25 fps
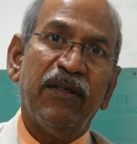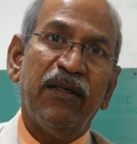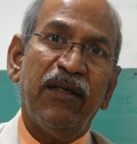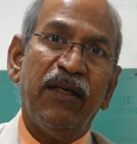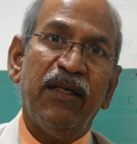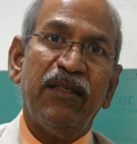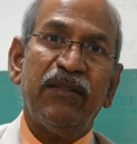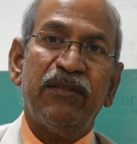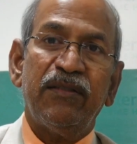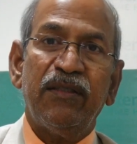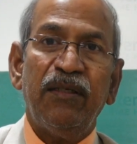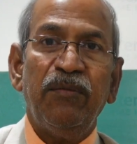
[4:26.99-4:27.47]

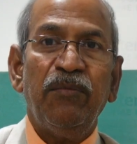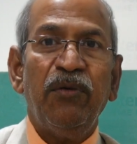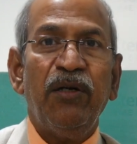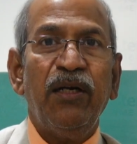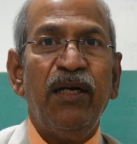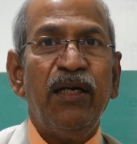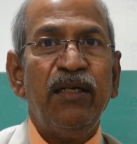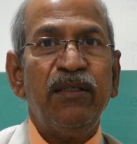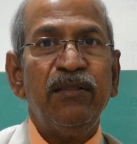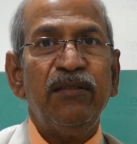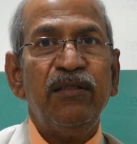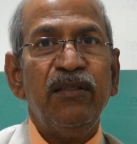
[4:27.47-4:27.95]
it
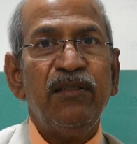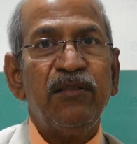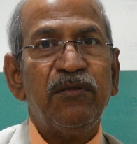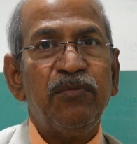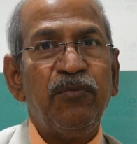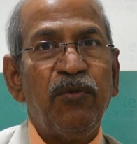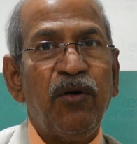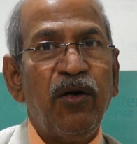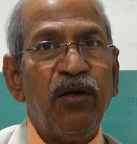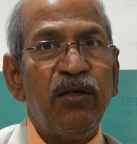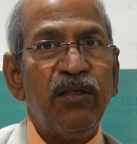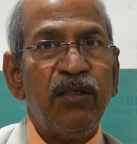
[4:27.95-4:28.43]
stimulates the
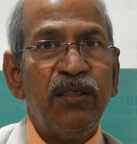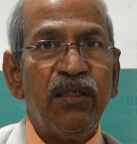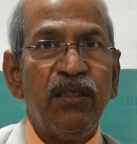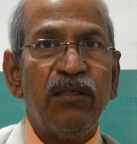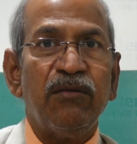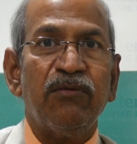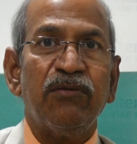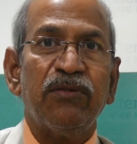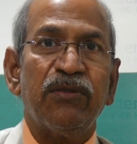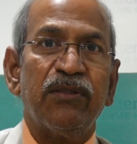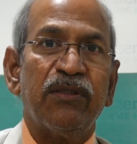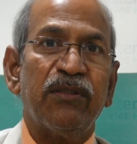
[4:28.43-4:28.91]
small
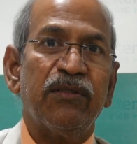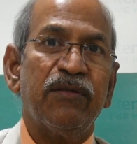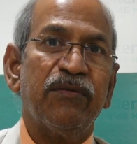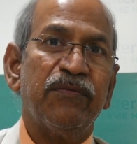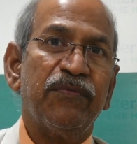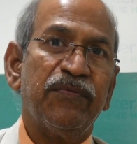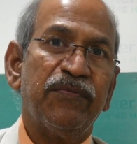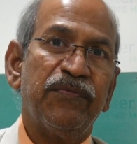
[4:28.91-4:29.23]
nerves